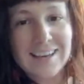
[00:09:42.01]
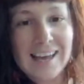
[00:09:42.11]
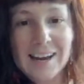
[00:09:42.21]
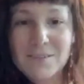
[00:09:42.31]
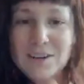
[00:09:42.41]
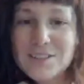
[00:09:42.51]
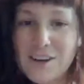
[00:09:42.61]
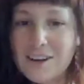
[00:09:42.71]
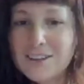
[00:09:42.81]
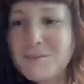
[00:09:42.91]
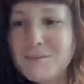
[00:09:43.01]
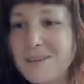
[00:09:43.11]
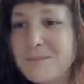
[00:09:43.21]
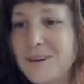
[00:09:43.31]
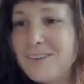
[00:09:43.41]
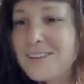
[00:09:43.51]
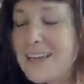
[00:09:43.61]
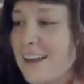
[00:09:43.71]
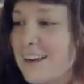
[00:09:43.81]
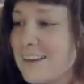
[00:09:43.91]
And I'm going to talk a little bit about
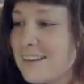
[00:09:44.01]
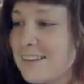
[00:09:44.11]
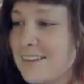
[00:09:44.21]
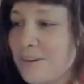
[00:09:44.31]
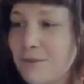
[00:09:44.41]
that in a little